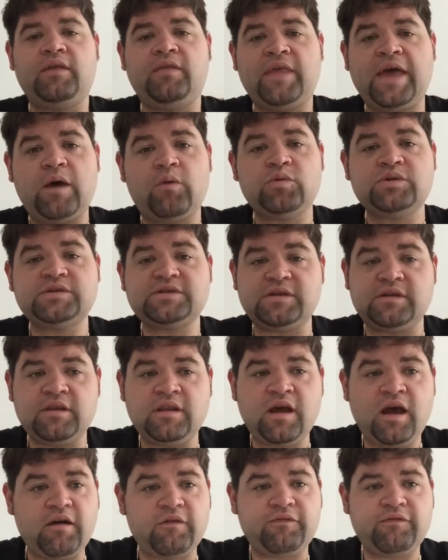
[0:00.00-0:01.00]
that was
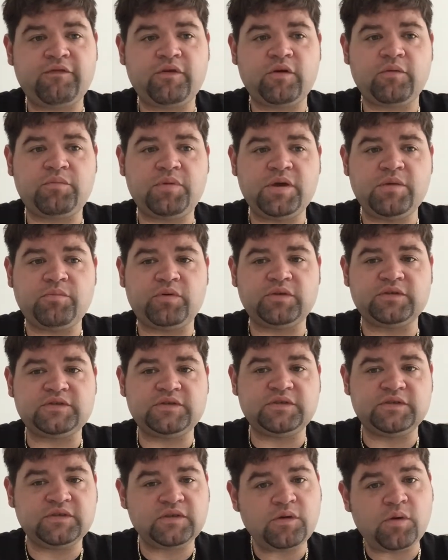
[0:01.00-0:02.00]
enough for people
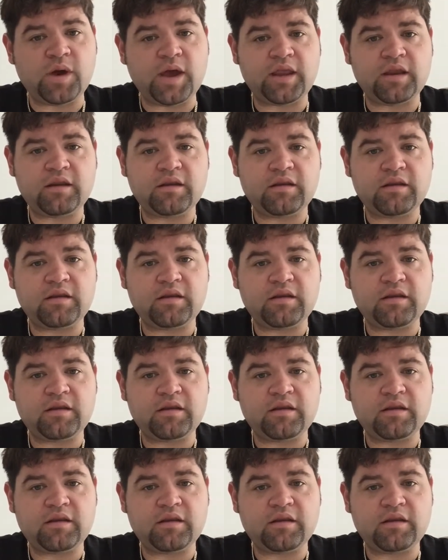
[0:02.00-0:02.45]
to do it,